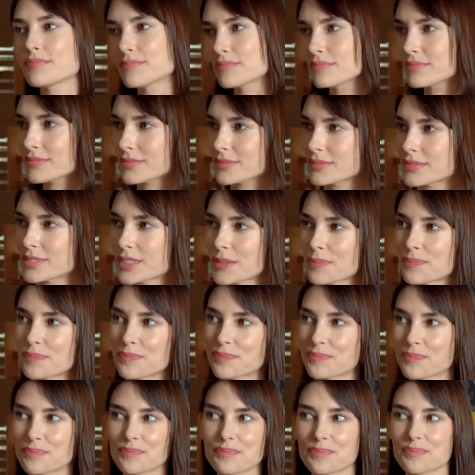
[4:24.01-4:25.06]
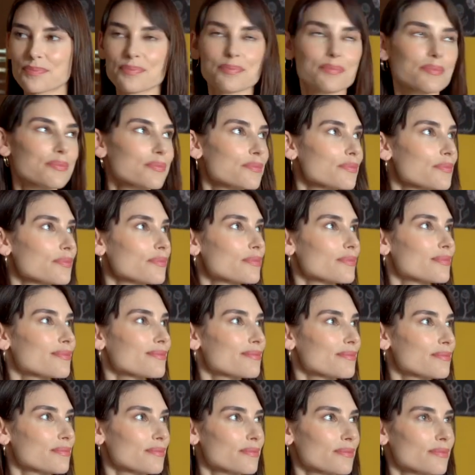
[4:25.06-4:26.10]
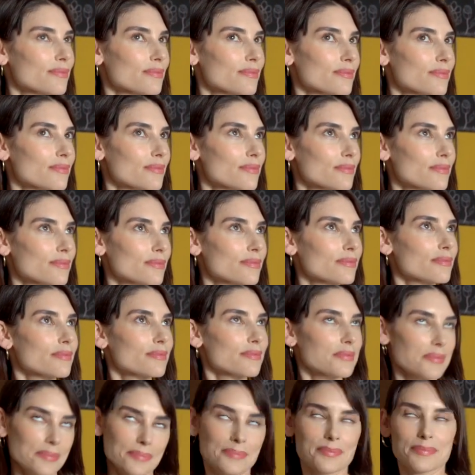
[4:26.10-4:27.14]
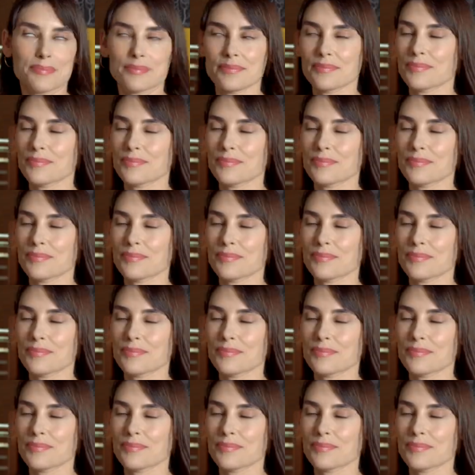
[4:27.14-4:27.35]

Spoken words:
No words are spoken by the person on screen.